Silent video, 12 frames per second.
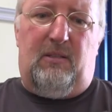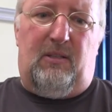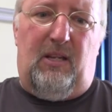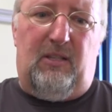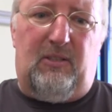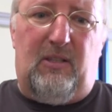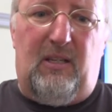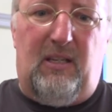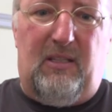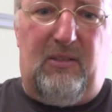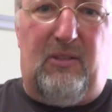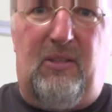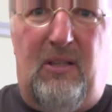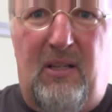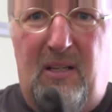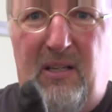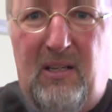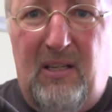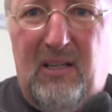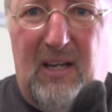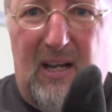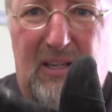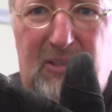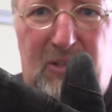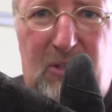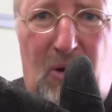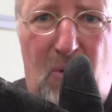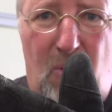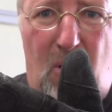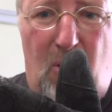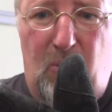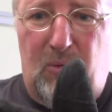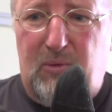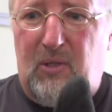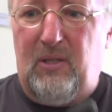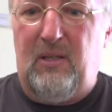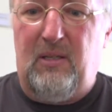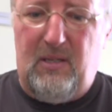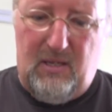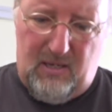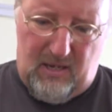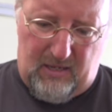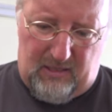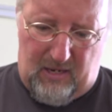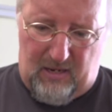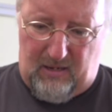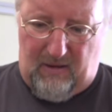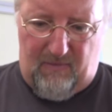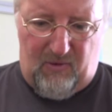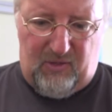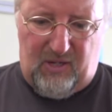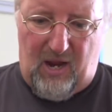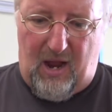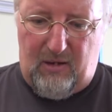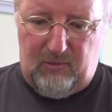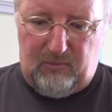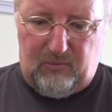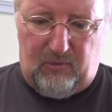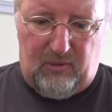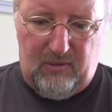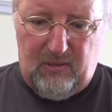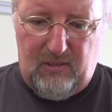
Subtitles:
These things are so old, I can't even count.